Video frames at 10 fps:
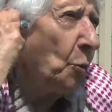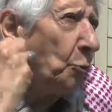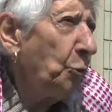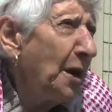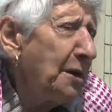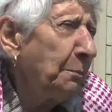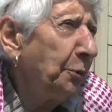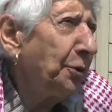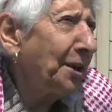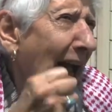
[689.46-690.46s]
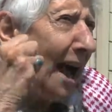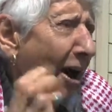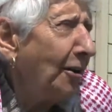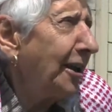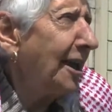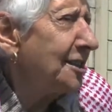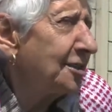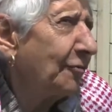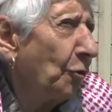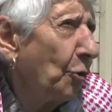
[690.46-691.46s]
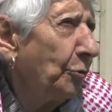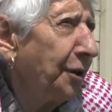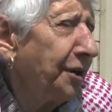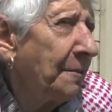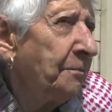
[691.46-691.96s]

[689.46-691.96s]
we put our case forward,